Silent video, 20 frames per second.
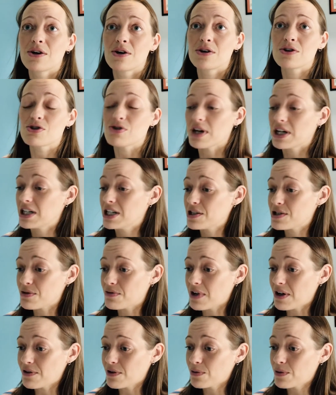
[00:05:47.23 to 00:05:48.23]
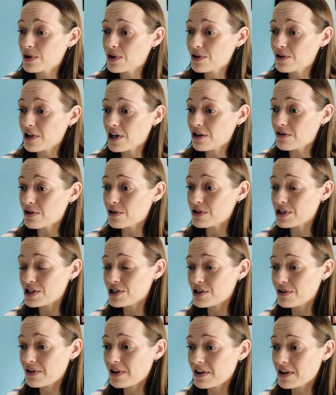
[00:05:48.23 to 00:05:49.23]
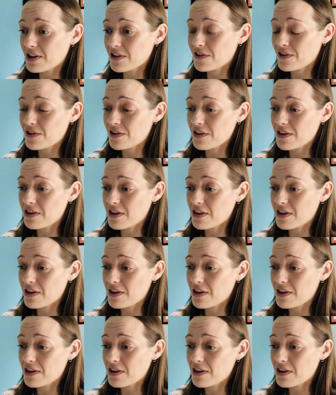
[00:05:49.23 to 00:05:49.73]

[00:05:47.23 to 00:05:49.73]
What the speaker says: trainees around the world that are already doing this.